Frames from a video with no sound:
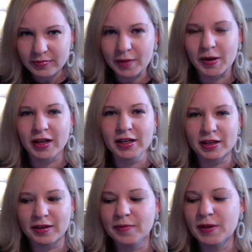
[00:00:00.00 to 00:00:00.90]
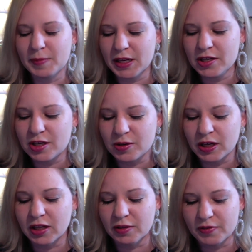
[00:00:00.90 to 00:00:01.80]
But I didn't mean to do
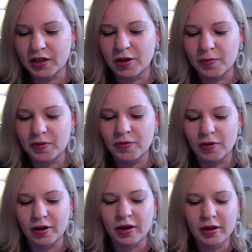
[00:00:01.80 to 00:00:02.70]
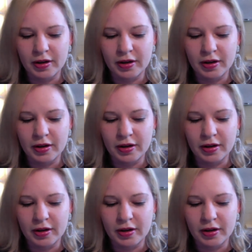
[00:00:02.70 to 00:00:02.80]
it in the video before